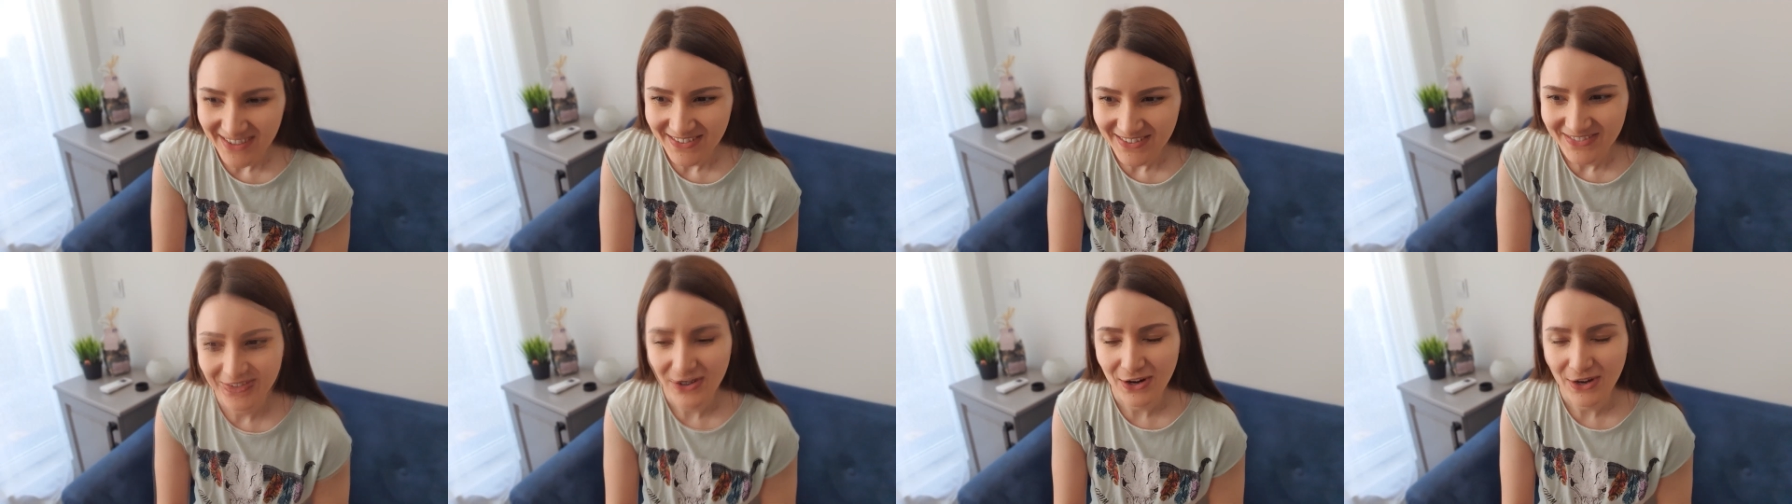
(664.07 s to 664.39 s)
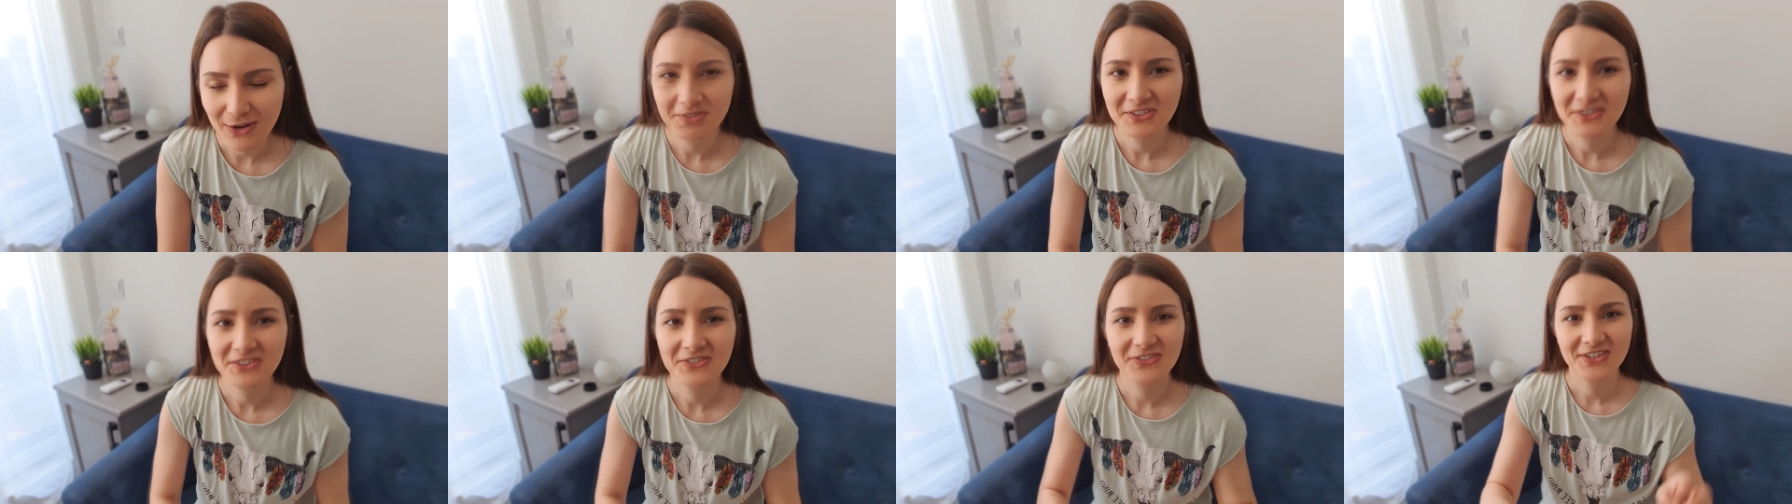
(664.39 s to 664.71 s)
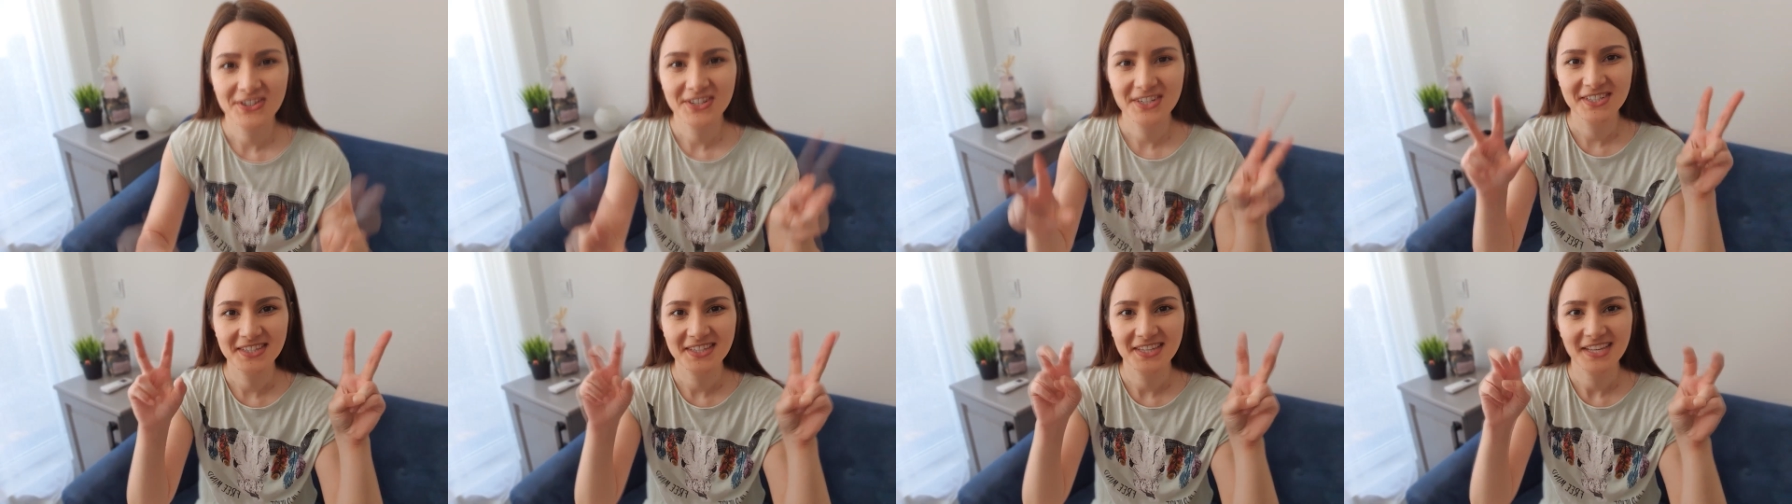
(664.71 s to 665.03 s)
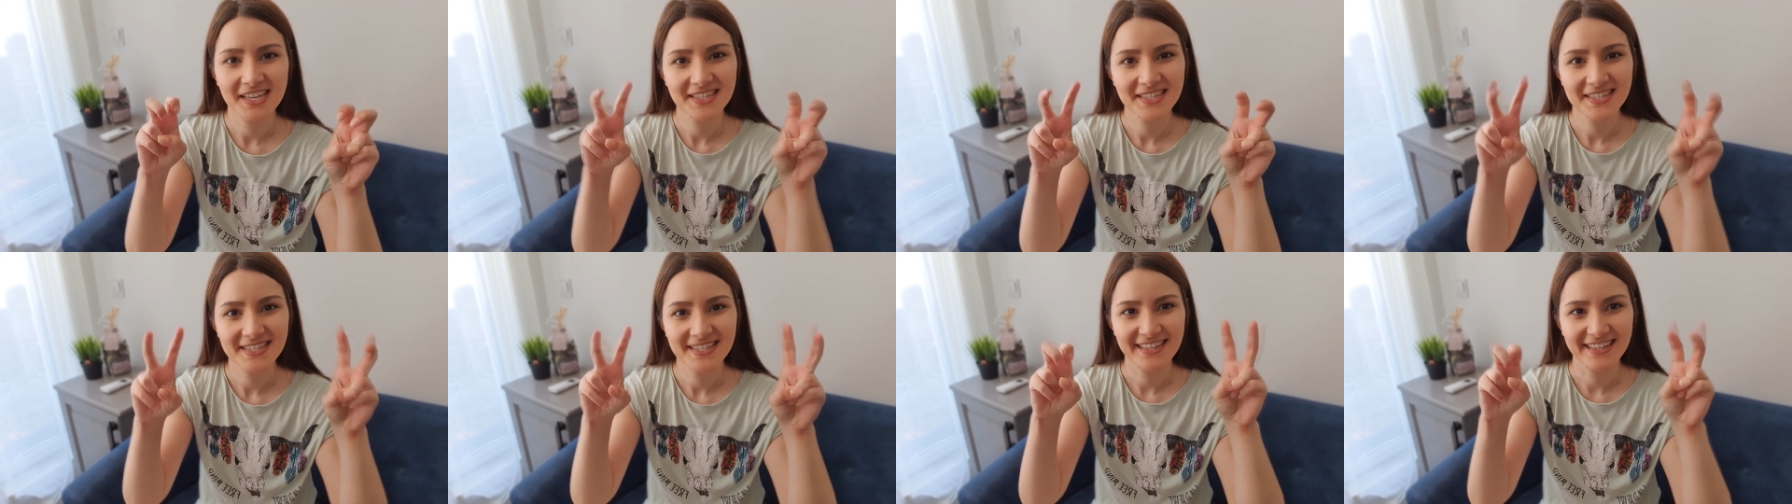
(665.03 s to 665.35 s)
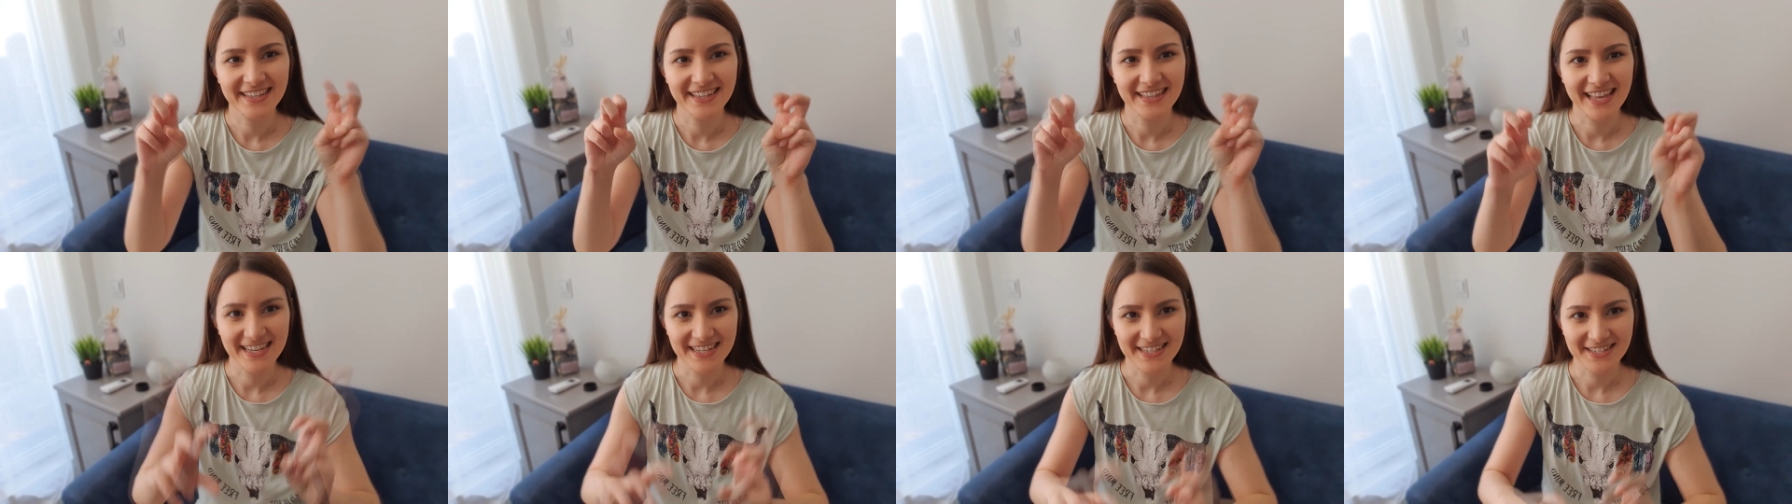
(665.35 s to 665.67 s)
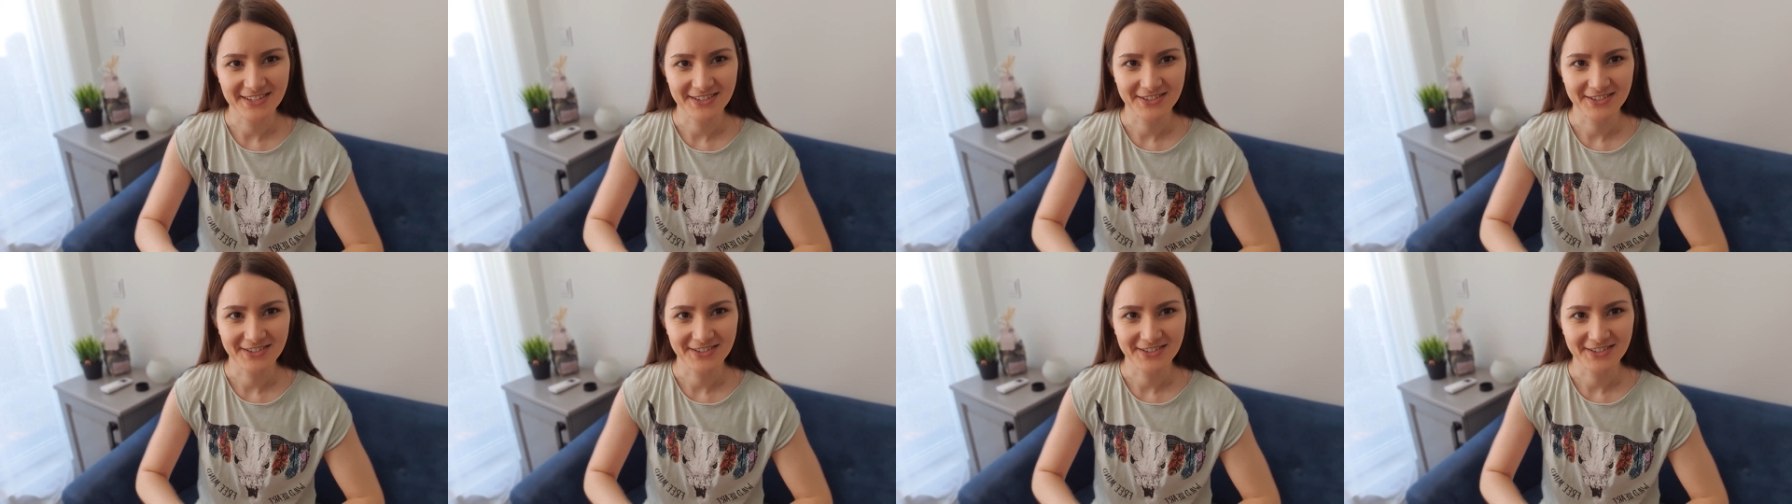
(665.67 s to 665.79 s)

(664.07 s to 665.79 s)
from the first installation,